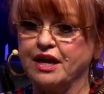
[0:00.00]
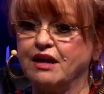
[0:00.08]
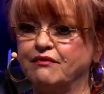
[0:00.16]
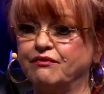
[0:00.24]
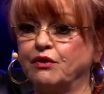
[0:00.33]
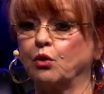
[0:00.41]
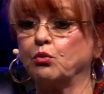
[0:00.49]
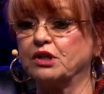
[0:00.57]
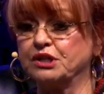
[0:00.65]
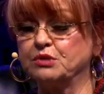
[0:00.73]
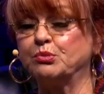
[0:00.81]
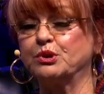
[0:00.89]
if they're
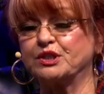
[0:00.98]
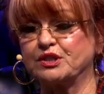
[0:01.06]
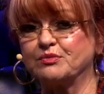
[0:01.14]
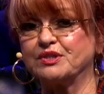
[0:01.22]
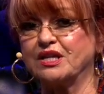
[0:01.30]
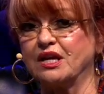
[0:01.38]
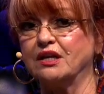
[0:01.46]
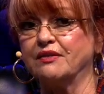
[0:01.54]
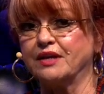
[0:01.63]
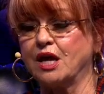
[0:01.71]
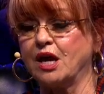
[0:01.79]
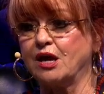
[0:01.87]
willing to put some skin in
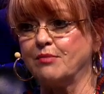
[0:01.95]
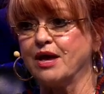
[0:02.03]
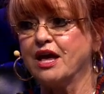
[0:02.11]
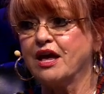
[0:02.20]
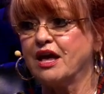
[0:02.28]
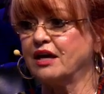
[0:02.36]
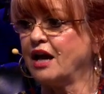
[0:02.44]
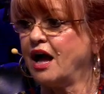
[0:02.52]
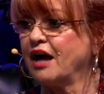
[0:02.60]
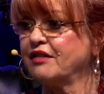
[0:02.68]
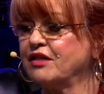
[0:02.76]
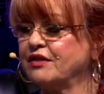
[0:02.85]
the game. And
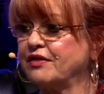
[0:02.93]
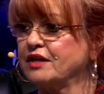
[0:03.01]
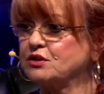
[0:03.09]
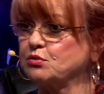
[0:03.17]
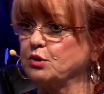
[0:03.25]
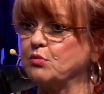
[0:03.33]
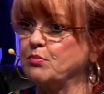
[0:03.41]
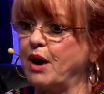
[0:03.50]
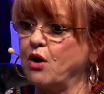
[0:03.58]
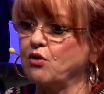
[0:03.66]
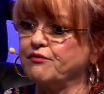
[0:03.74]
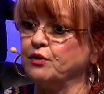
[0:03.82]
I think that's really
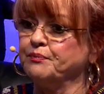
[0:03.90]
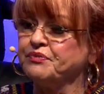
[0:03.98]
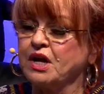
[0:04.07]
powerful.